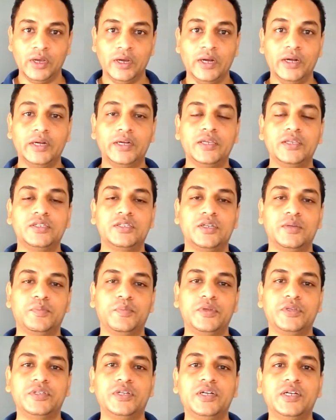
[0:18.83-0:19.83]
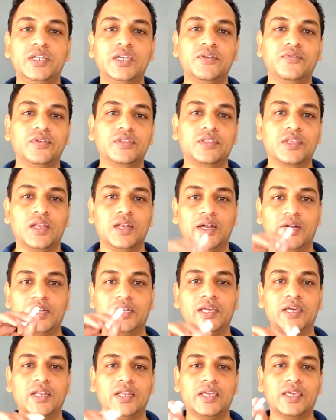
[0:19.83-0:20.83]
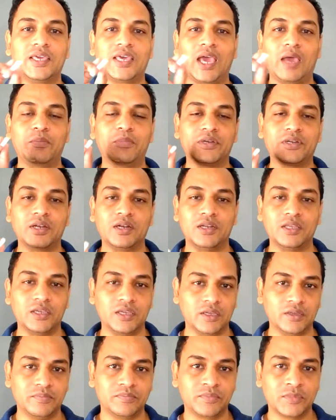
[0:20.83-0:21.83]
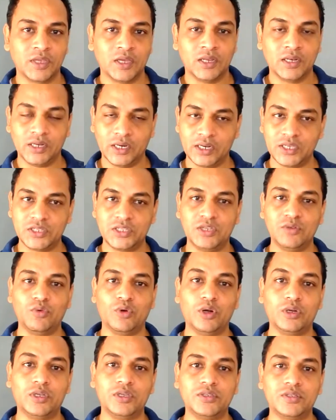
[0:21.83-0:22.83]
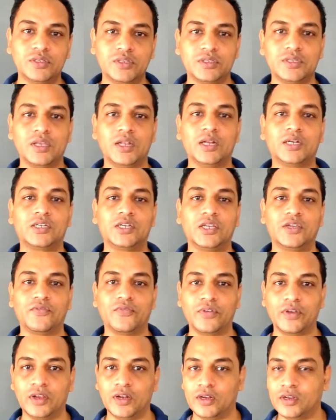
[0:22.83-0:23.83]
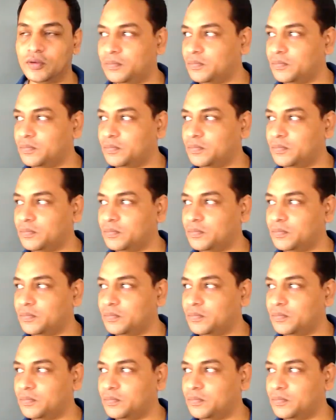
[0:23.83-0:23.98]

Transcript: it is representing with the letter capital E. Let us see what is this electric field.